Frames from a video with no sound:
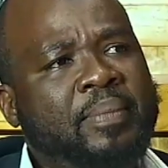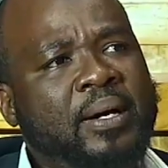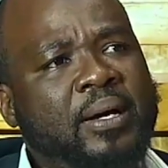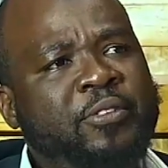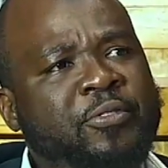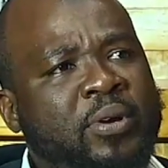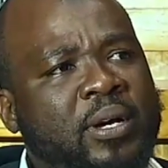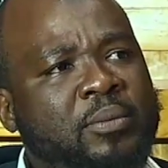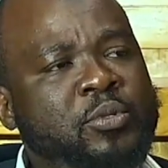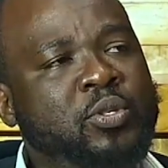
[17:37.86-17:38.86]
But if you
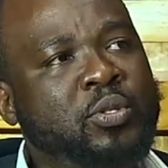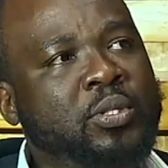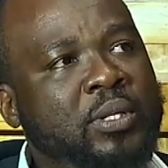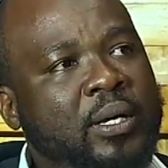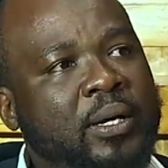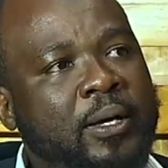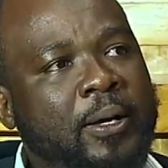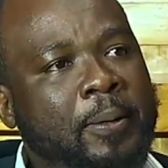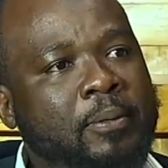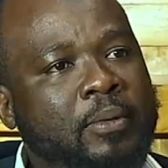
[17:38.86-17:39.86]
come
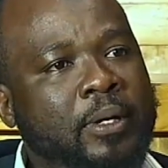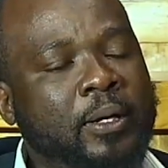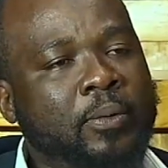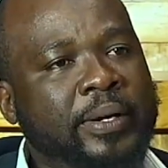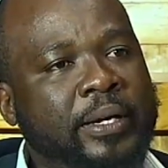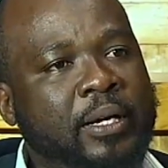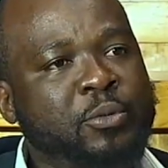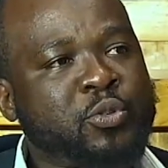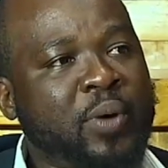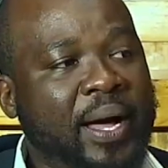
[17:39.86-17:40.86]
to when it
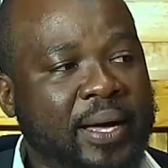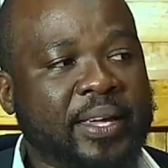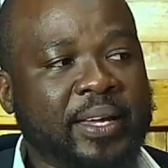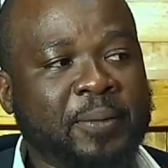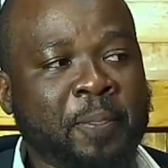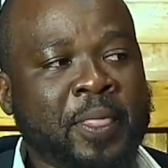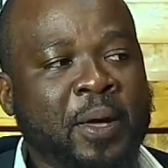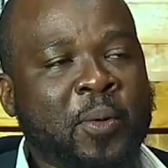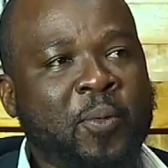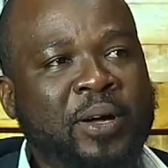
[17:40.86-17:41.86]
comes to hacking,
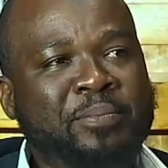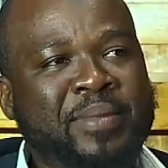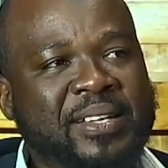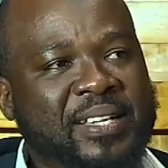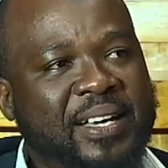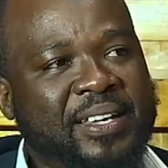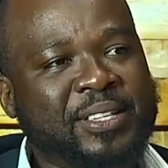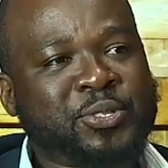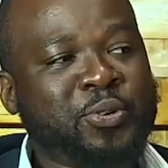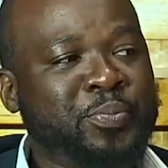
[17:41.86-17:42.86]
what makes
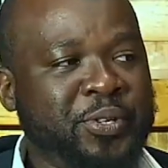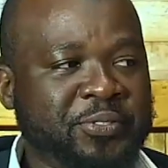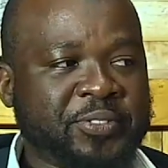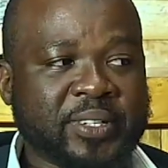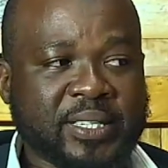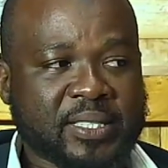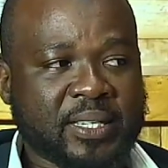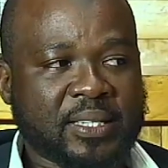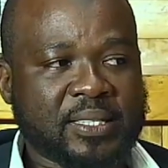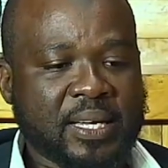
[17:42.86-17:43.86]
hacking so beautiful
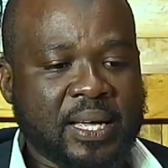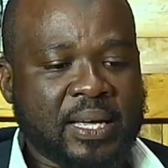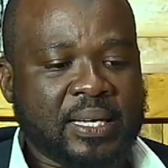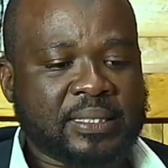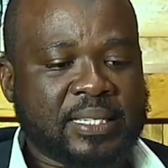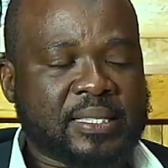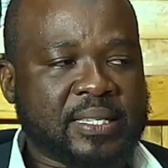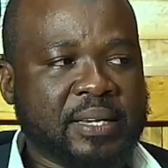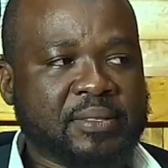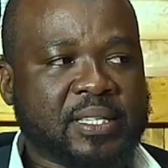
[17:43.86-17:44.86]
is that the
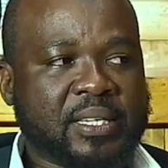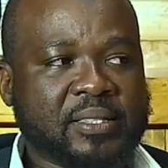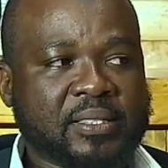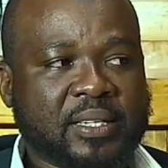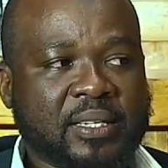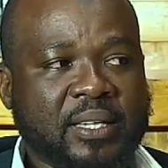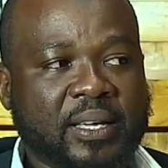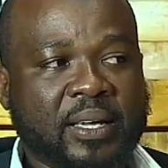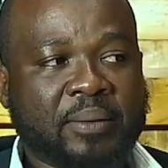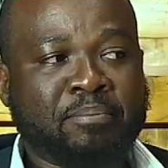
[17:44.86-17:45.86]
same skills that
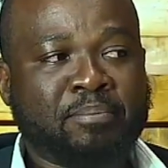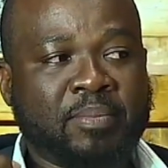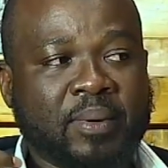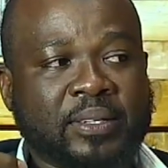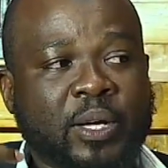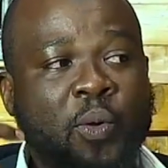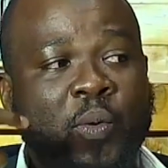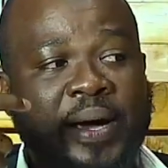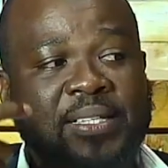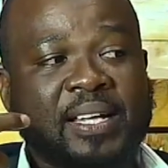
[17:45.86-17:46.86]
the
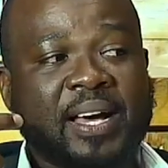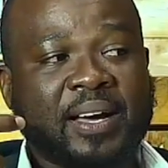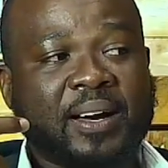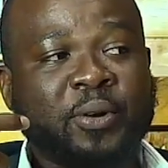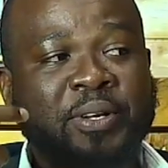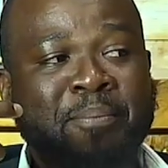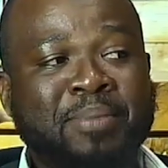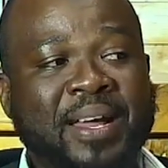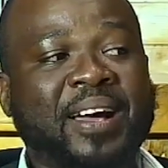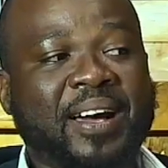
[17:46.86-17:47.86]
white hacker or the
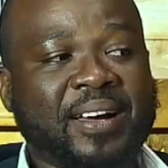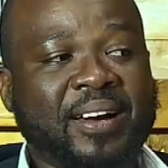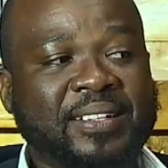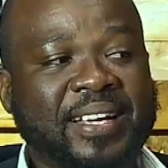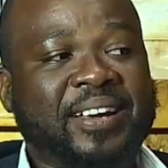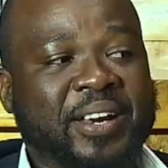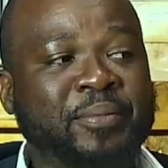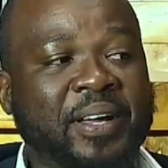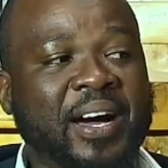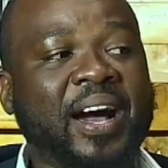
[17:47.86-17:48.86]
black hacker, the
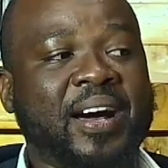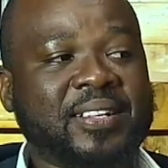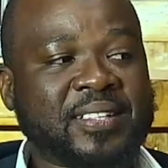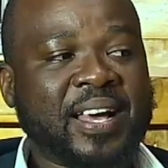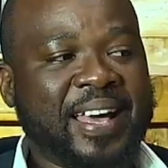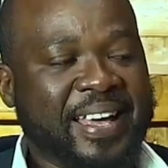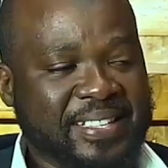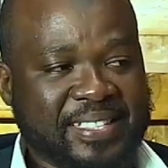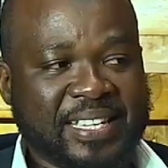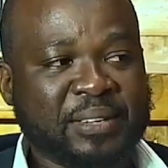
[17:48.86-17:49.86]
criminal has,
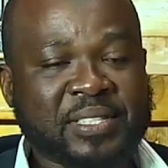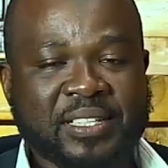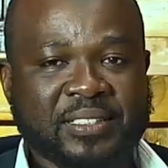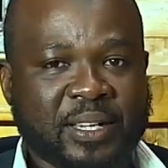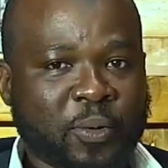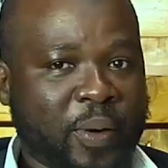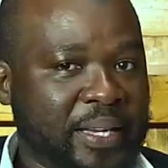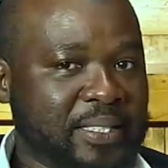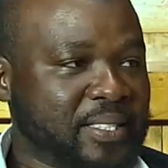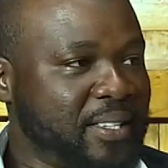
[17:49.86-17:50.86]
is the same skill the
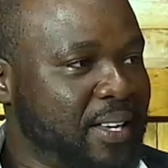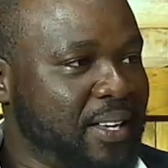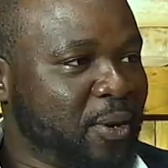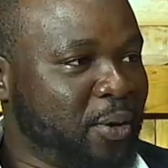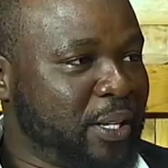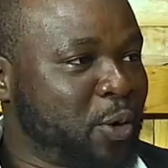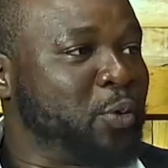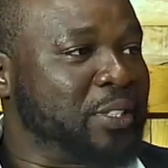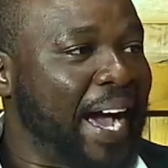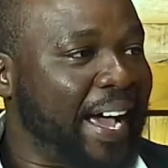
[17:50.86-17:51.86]
white or the
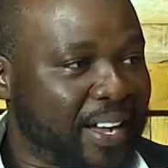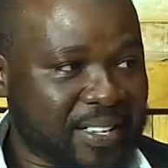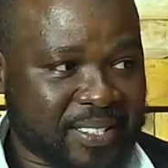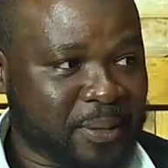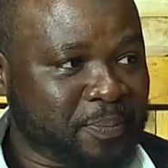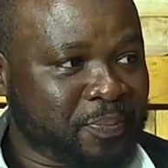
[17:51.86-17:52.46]
good guy has.